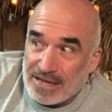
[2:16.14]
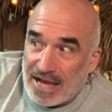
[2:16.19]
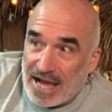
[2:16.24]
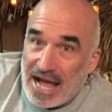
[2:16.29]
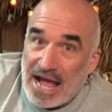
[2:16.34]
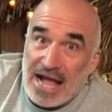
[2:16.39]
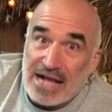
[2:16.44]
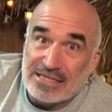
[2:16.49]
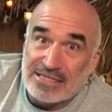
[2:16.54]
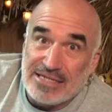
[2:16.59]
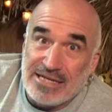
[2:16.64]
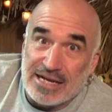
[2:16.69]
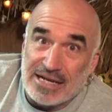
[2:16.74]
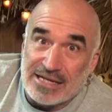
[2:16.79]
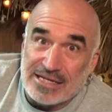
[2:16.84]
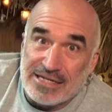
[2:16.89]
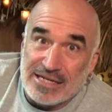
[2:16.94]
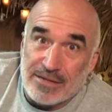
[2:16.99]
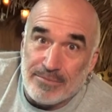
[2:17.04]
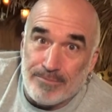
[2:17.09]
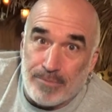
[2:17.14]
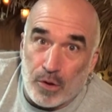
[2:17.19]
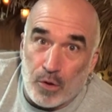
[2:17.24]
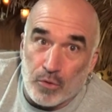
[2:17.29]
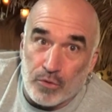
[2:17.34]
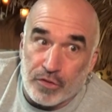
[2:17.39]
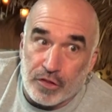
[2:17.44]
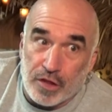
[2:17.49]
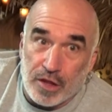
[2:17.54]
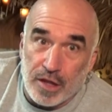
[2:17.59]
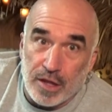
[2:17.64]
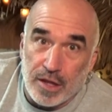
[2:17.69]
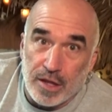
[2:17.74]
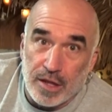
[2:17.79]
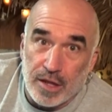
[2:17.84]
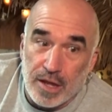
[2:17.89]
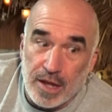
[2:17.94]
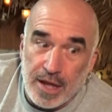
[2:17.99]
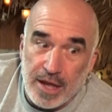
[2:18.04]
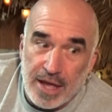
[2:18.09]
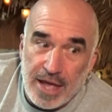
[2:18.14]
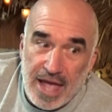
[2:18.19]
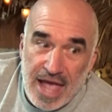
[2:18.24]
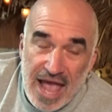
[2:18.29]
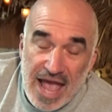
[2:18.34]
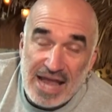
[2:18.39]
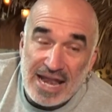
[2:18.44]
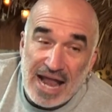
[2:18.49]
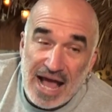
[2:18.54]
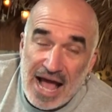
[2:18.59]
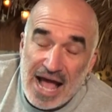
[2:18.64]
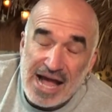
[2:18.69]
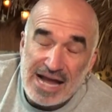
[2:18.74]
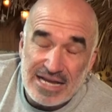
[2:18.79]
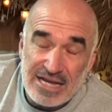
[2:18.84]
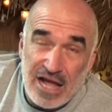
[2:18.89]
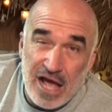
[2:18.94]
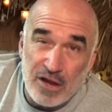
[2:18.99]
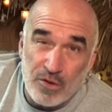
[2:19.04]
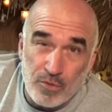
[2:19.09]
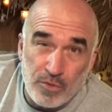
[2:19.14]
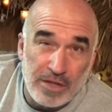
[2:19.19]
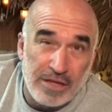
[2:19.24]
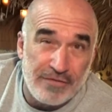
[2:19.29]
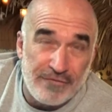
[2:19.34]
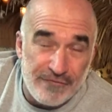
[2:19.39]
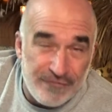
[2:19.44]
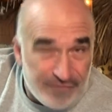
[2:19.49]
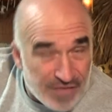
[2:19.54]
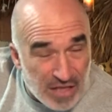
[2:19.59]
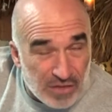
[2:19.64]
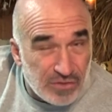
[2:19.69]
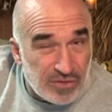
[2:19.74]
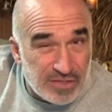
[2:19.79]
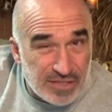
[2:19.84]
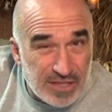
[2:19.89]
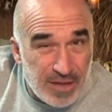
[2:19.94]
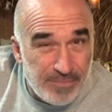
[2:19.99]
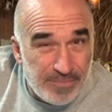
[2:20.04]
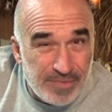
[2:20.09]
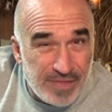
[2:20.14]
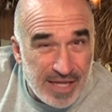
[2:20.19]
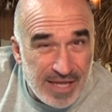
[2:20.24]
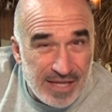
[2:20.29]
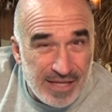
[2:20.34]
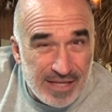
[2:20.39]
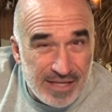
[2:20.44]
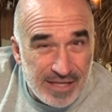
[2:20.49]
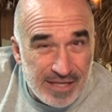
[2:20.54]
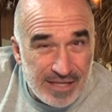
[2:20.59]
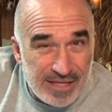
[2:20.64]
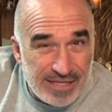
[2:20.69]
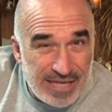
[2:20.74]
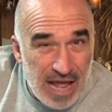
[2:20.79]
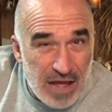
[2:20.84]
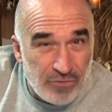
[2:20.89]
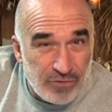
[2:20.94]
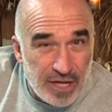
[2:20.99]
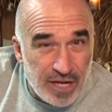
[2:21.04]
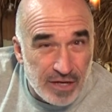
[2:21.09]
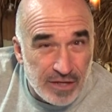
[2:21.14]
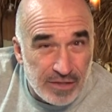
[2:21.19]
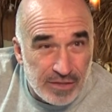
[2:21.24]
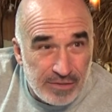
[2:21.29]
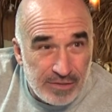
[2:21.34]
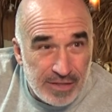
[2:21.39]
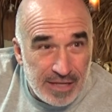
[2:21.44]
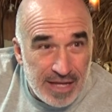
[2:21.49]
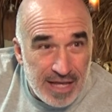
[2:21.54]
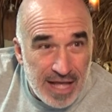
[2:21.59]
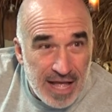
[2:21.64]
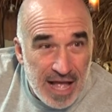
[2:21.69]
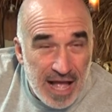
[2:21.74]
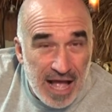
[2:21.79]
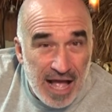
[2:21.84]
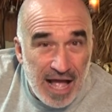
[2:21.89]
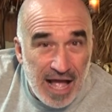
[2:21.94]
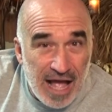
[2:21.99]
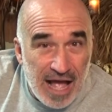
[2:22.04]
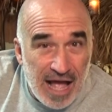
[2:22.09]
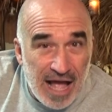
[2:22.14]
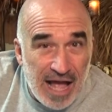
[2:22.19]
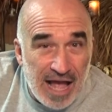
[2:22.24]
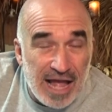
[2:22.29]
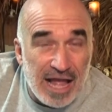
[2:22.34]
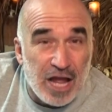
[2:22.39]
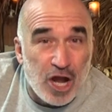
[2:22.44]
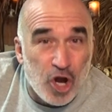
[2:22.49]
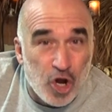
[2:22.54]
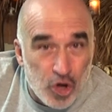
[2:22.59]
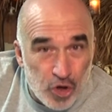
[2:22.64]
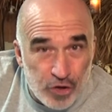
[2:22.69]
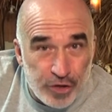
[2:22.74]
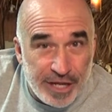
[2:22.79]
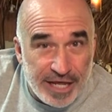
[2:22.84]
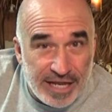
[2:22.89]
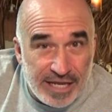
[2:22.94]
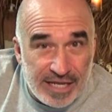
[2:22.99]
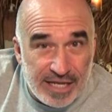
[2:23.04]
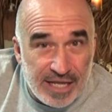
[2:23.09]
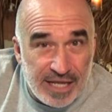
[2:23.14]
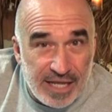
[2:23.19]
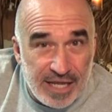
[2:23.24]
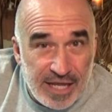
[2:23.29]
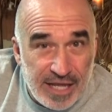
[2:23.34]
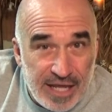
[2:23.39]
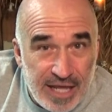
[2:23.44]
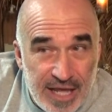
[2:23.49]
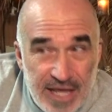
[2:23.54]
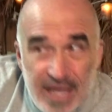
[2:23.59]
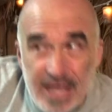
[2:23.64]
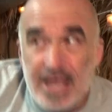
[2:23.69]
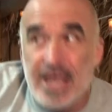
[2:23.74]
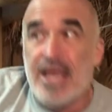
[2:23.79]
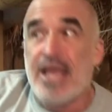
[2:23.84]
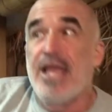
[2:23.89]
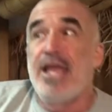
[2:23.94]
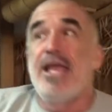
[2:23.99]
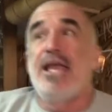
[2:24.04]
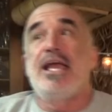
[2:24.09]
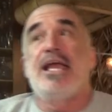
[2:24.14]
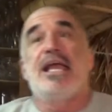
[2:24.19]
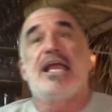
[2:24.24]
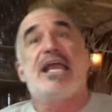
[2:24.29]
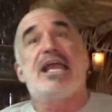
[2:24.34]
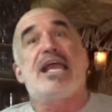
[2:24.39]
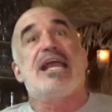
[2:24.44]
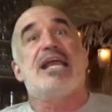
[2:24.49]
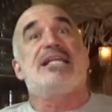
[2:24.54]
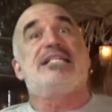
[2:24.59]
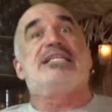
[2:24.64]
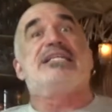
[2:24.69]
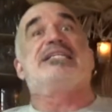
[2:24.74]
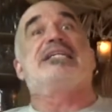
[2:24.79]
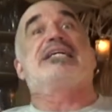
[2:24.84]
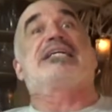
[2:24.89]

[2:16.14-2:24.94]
I accidentally did both. And I not only felt something down there, I heard it. And then